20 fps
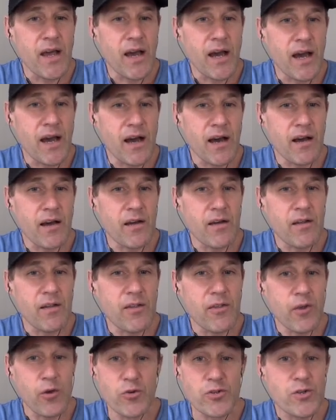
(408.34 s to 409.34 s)

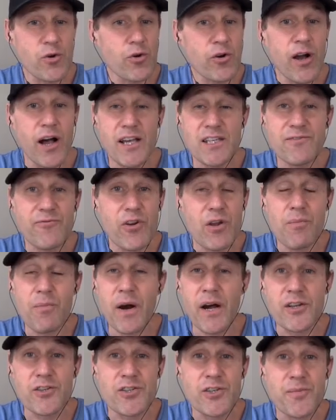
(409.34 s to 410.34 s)
Those don't cost very
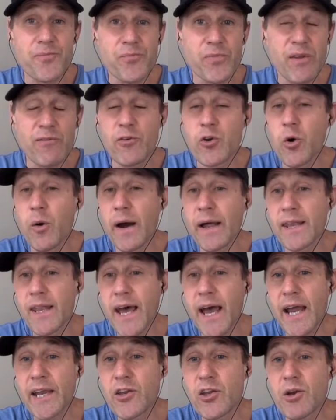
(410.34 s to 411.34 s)
much. If you go
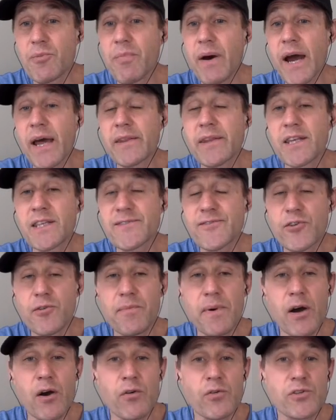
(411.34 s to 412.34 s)
online, you can buy these for
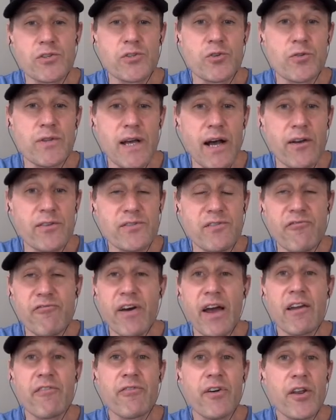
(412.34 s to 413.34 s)
about
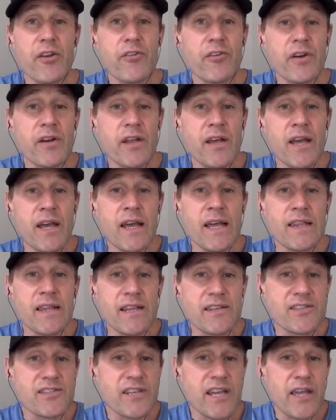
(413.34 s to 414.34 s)
$2,500.
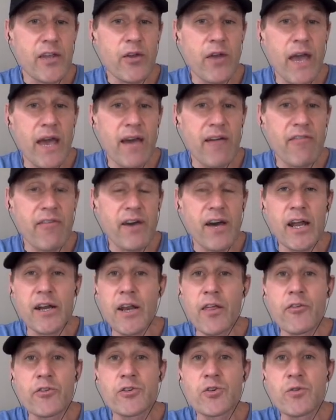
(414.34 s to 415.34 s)
Let's say you have
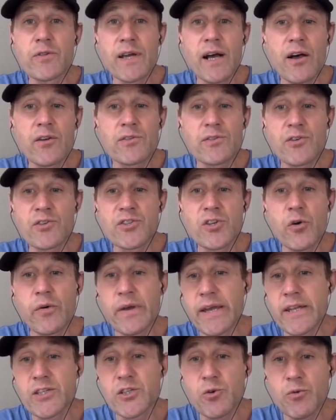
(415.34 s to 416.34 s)
another $2,000 or so
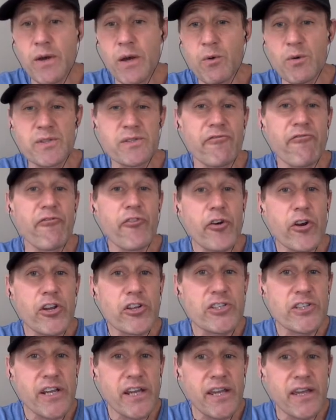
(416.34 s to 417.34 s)
into it with some
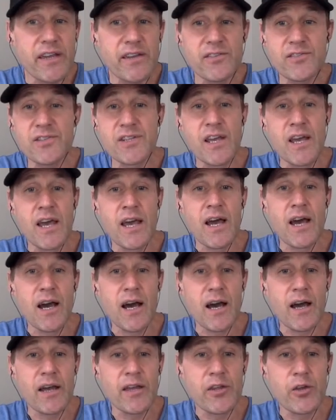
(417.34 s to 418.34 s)
furnishings.
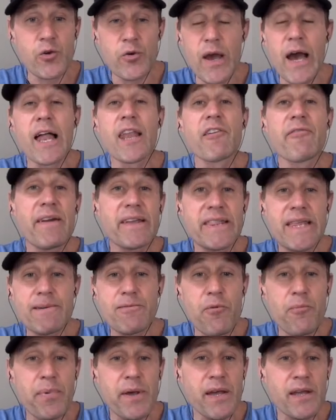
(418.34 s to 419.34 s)
You elevate them
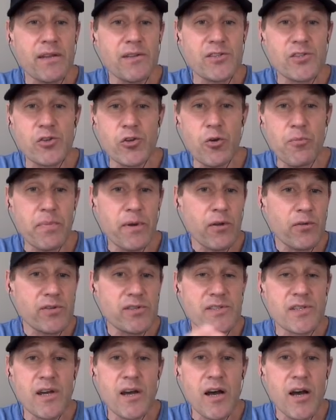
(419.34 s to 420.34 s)
a bit, so you build
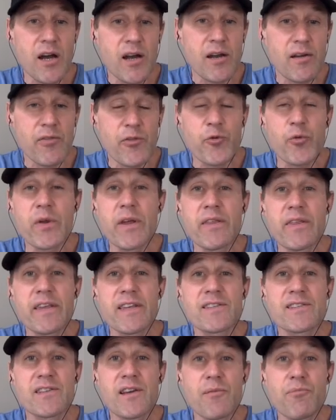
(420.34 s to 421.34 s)
3 of these